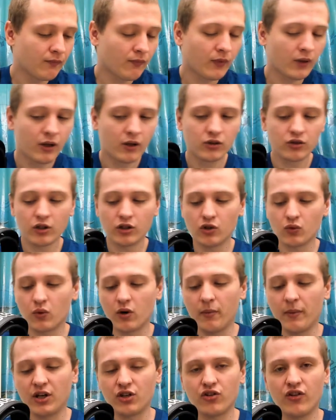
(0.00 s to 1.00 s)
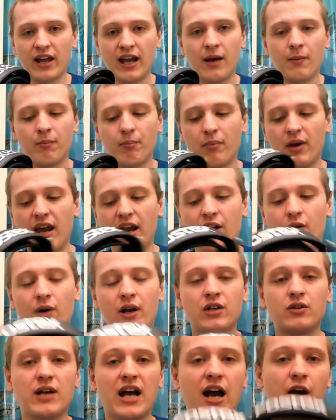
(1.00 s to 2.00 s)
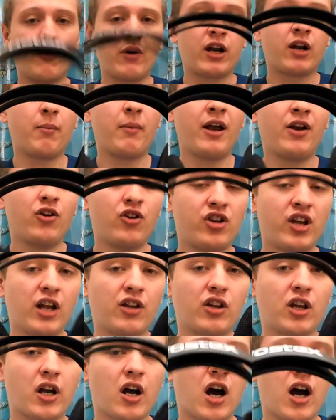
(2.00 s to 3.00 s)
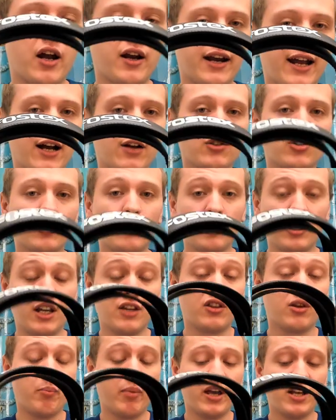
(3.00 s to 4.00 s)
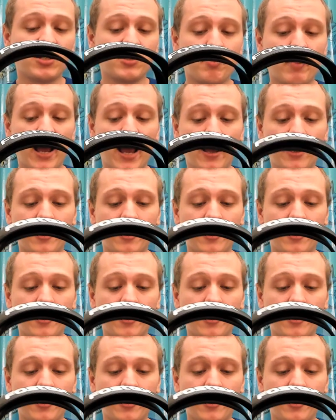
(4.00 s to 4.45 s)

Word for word: So I just want to mention that. But anyways, I recommend you take the cotton out so you get the bass back.